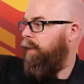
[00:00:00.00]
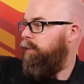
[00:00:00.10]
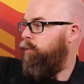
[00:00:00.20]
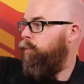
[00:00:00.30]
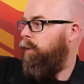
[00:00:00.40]

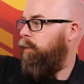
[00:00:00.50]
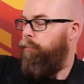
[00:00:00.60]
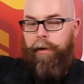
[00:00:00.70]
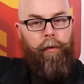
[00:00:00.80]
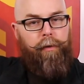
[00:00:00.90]
that you want to
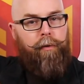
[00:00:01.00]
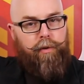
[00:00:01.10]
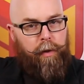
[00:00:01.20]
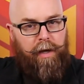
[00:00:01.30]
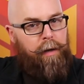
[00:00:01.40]
bring with you
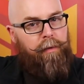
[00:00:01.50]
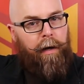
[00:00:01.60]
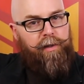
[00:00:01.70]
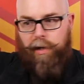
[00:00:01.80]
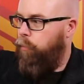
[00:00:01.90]
to a game
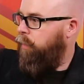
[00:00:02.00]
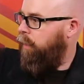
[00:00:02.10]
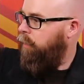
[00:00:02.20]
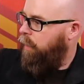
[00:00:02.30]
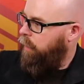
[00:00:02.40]
night
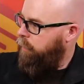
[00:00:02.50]
somewhere,